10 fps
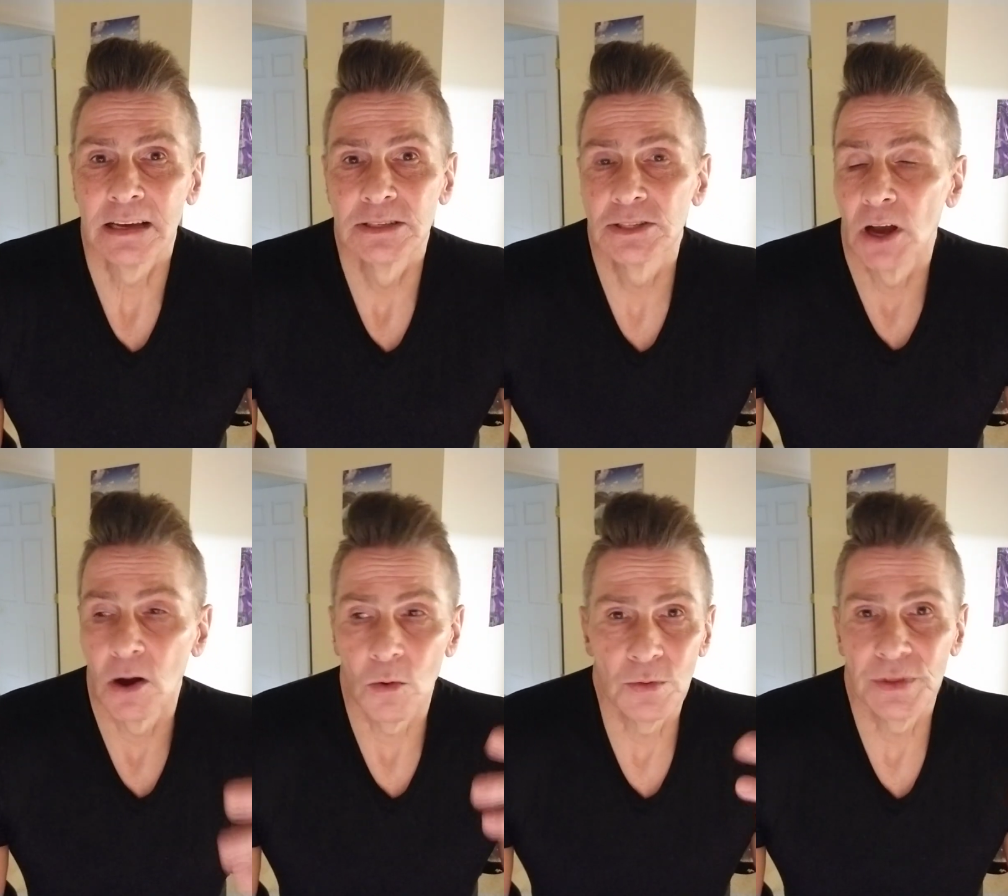
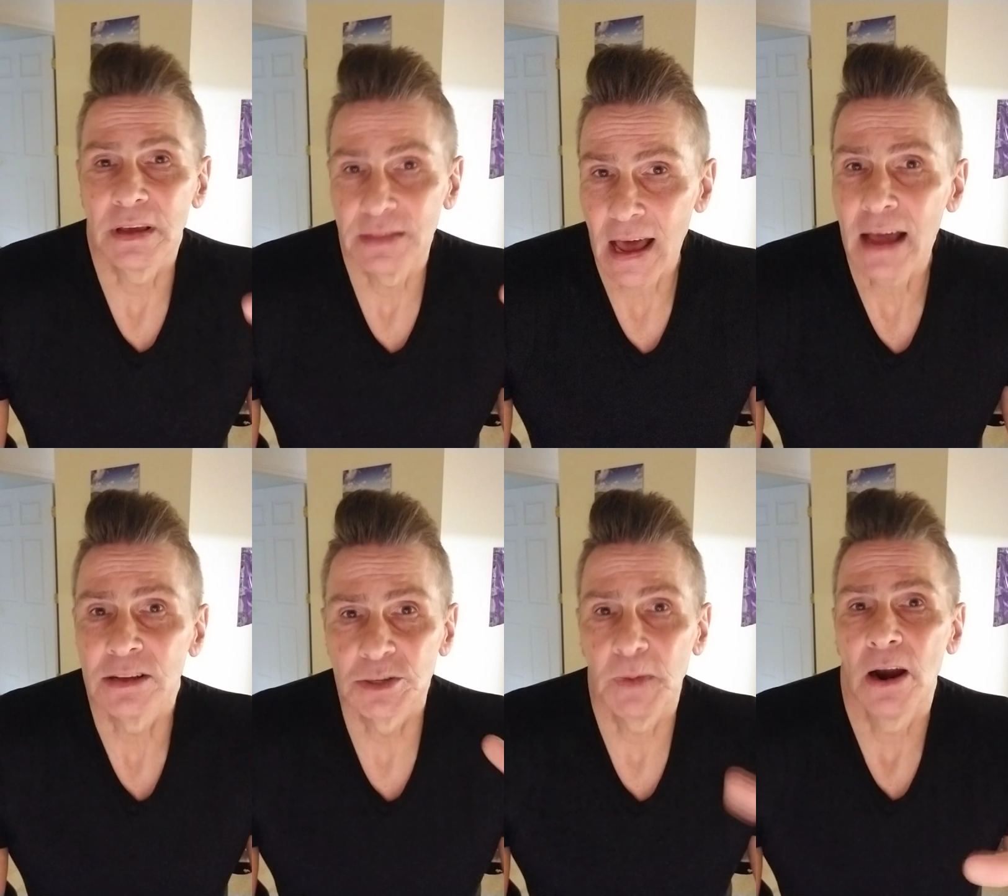So that
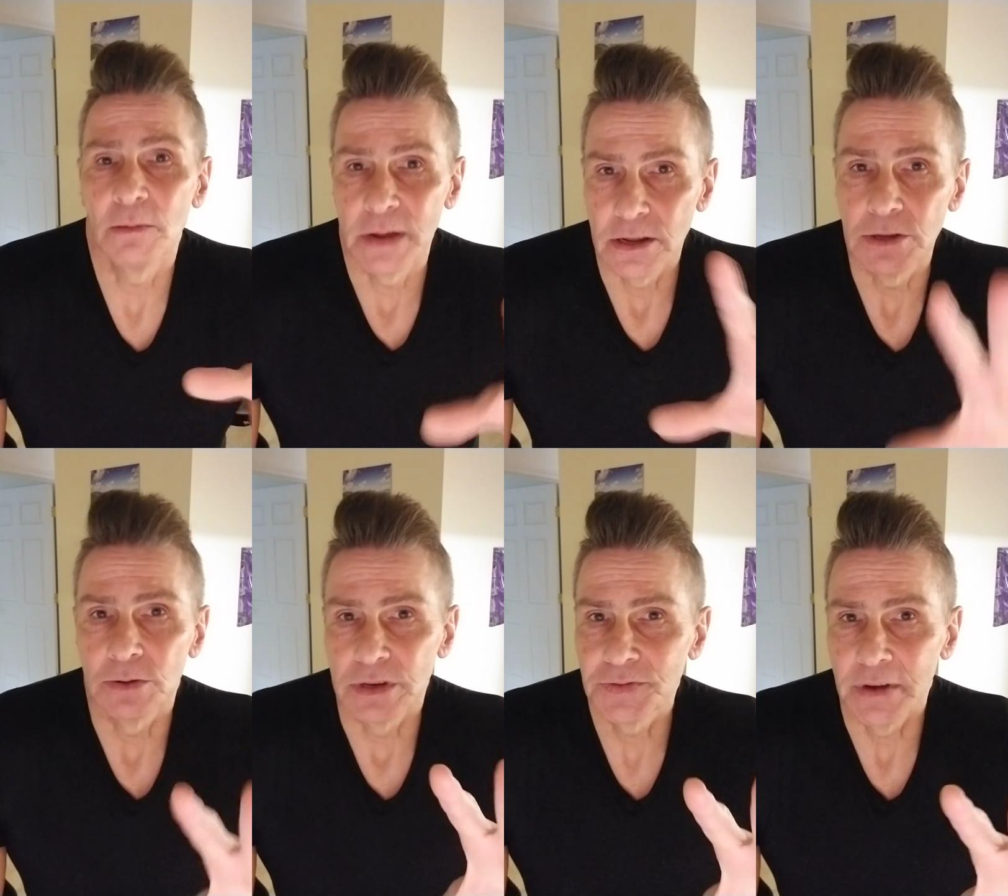inspired me to do
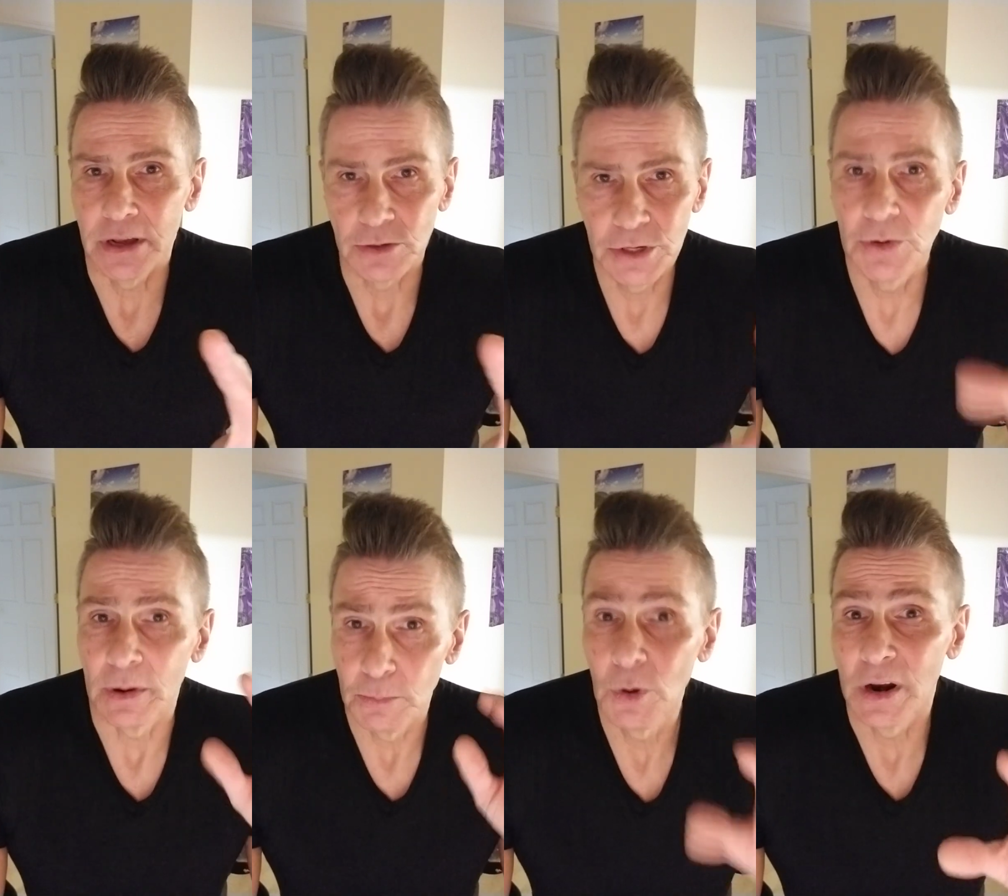this video too
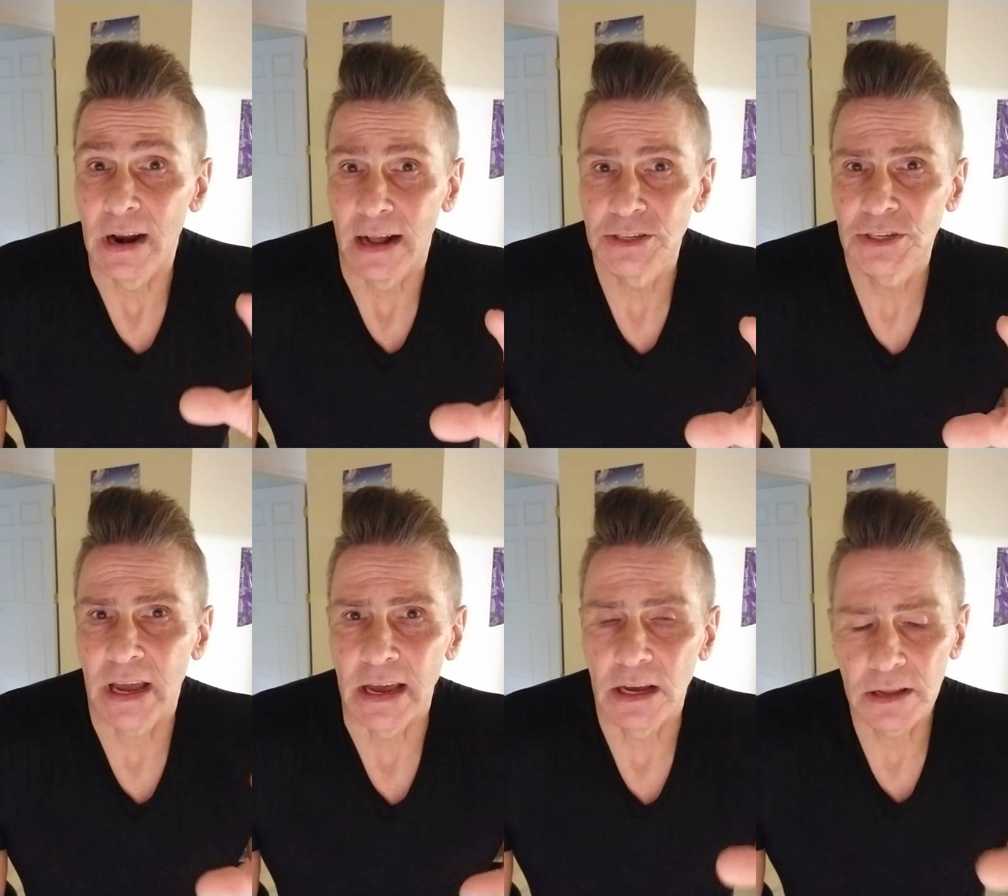and put it on
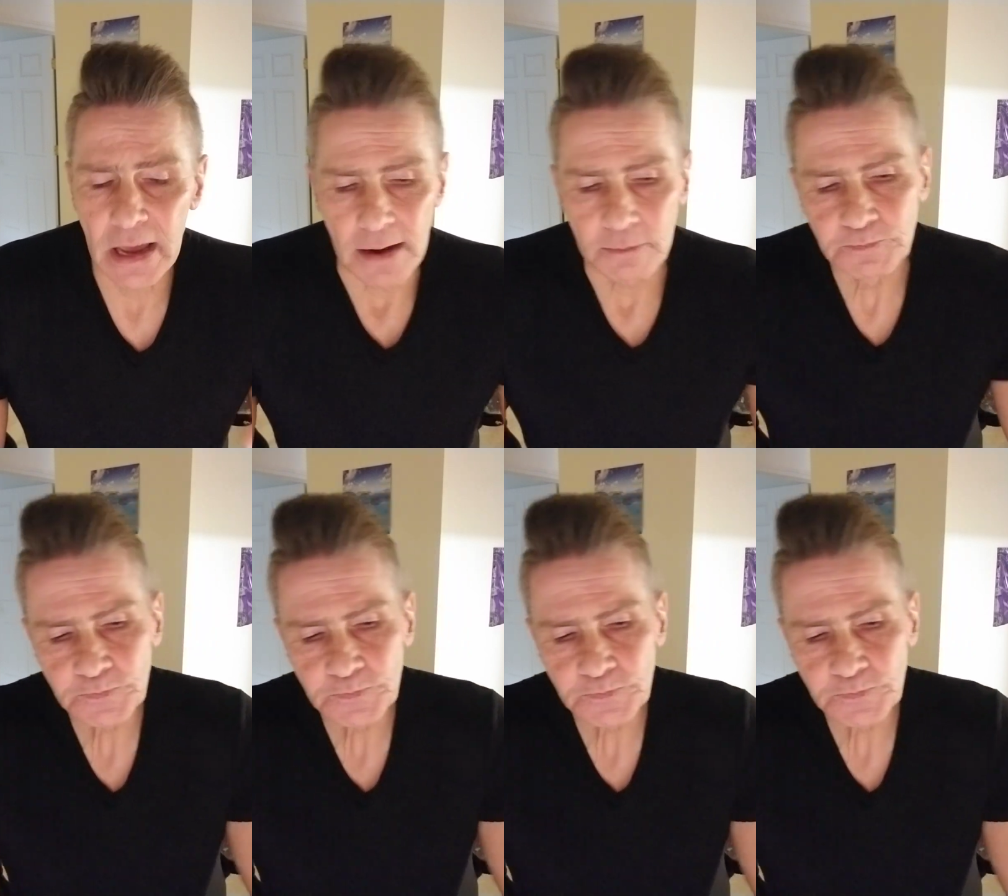Staying Clean.